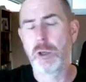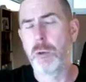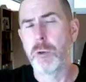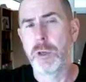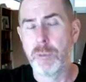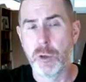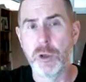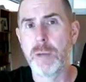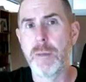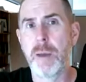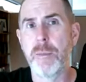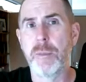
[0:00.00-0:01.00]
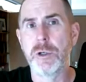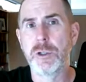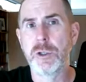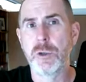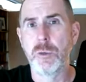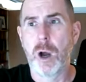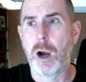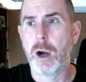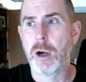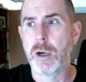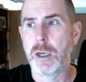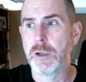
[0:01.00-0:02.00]
community members who
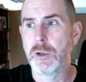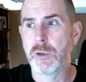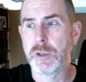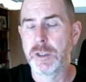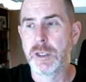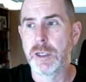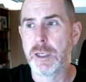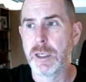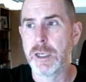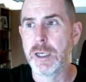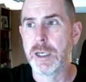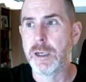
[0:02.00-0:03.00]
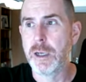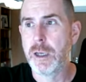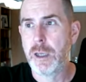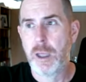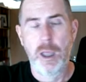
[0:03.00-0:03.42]
are interested in